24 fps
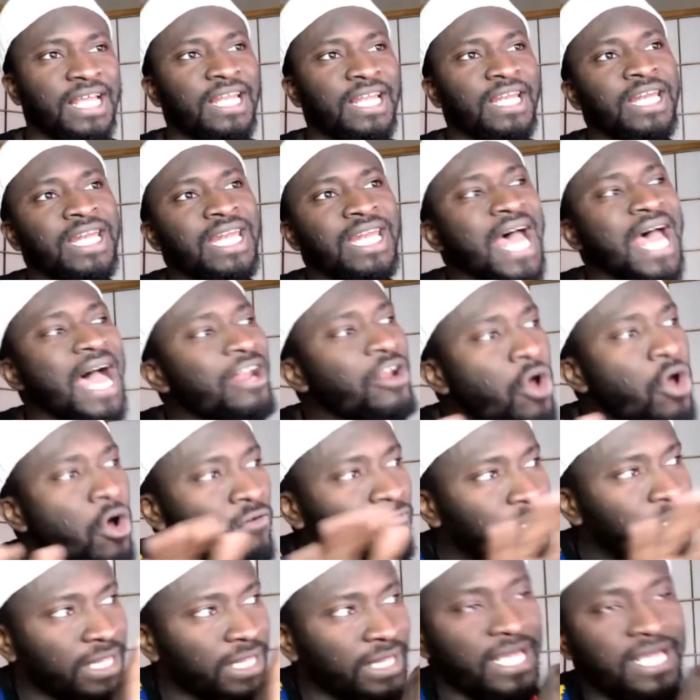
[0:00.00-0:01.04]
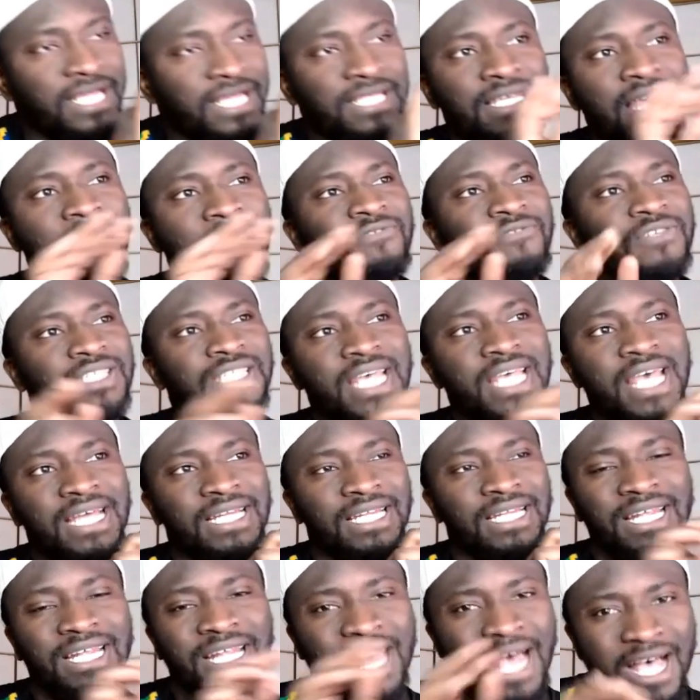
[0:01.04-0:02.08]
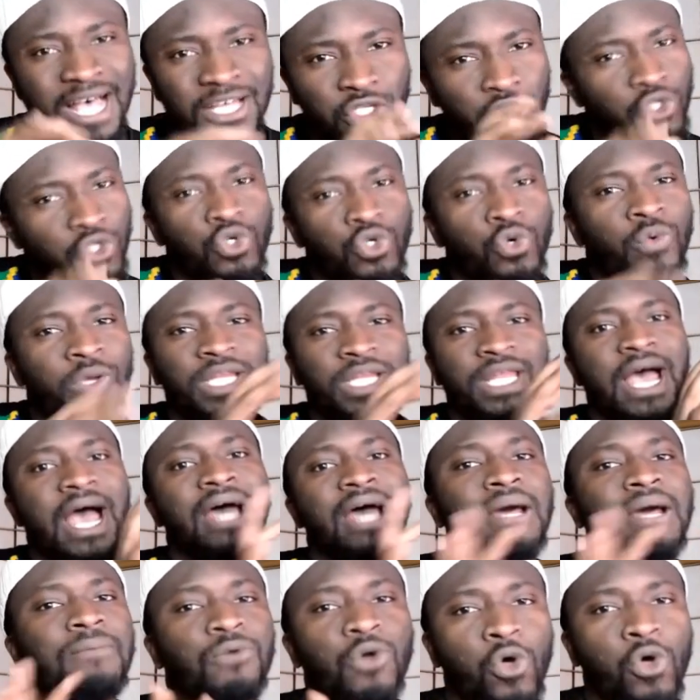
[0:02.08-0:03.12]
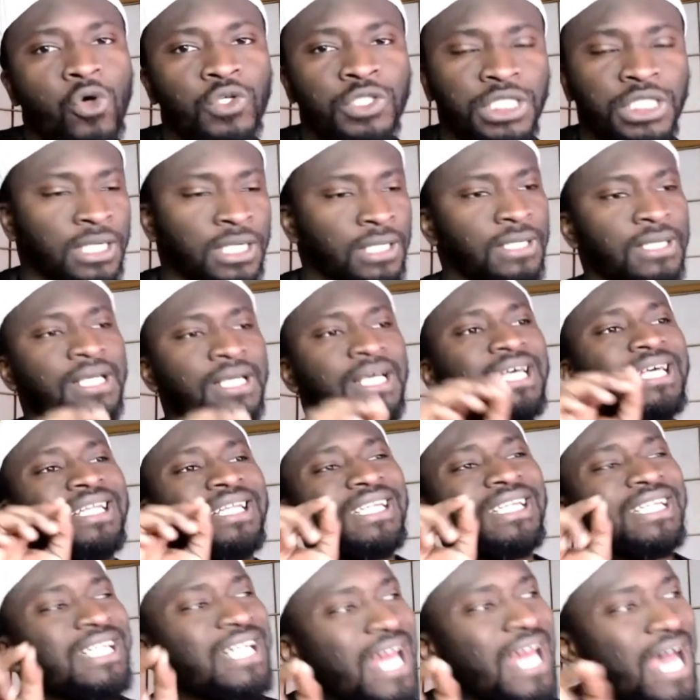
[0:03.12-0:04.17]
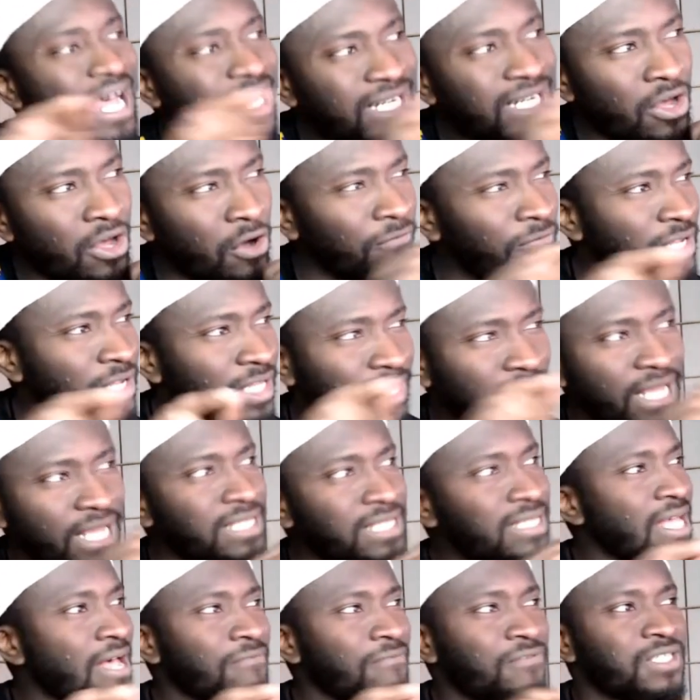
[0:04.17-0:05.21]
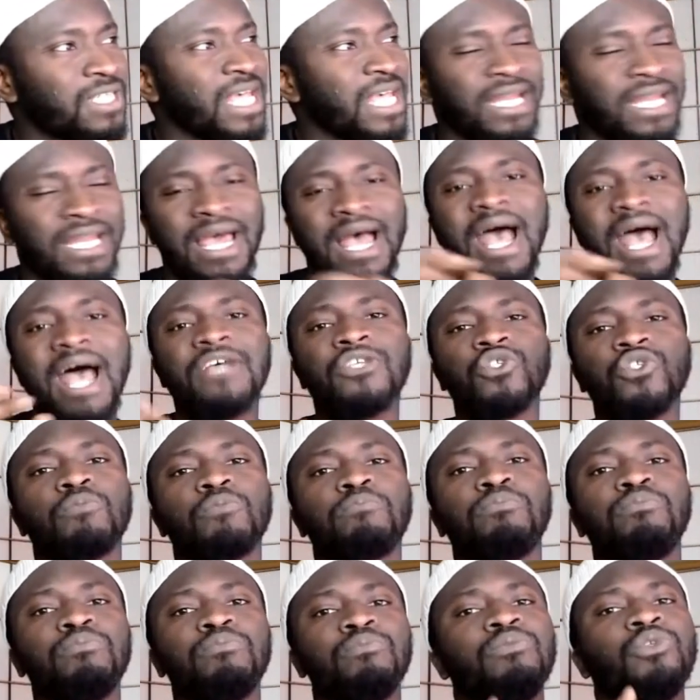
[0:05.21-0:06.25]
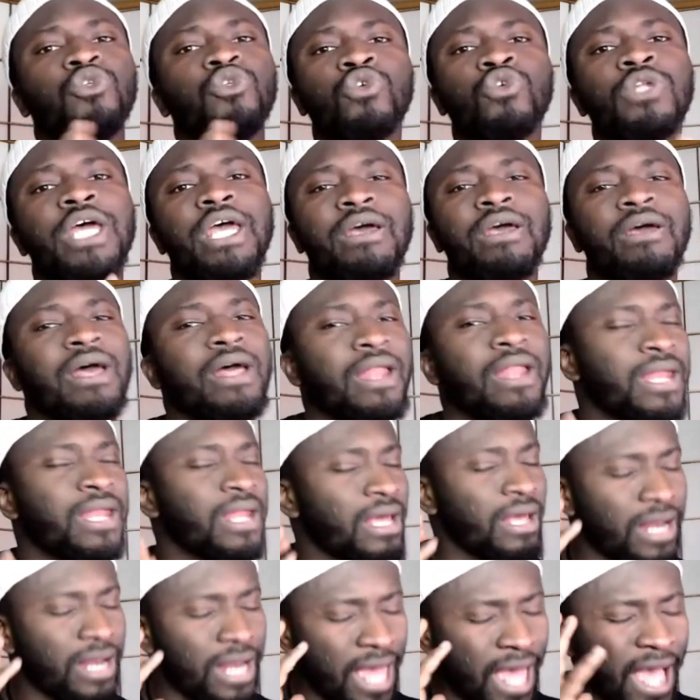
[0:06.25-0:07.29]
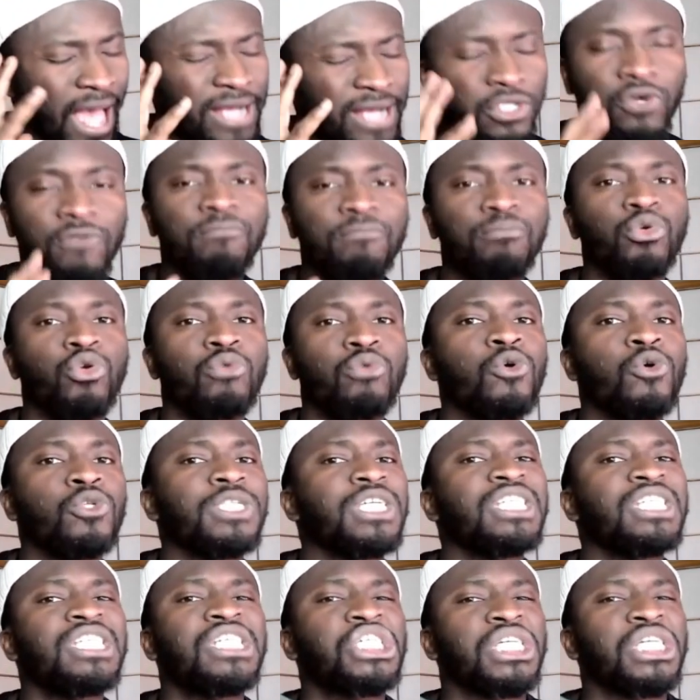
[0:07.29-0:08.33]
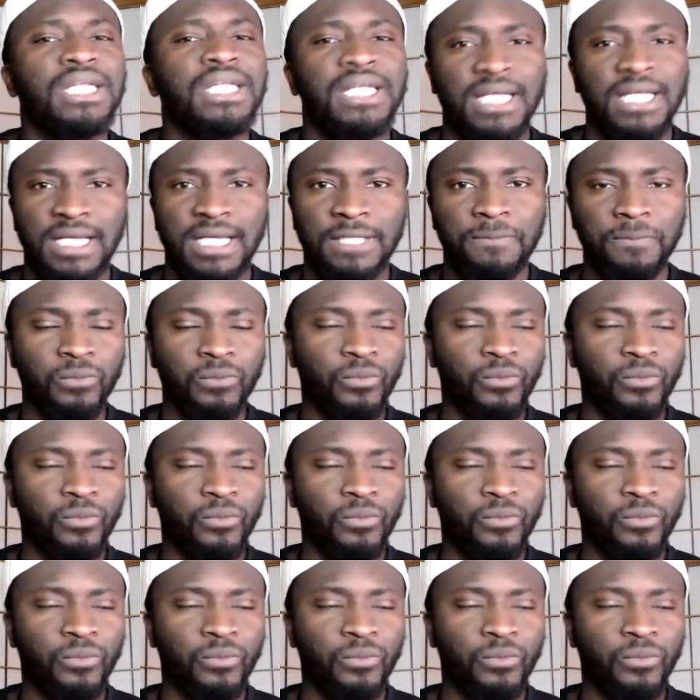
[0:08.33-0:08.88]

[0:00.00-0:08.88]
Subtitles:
None of the things I've said has to do with the Arab culture. None of the things I've said has to do with the acts of promoting shirk.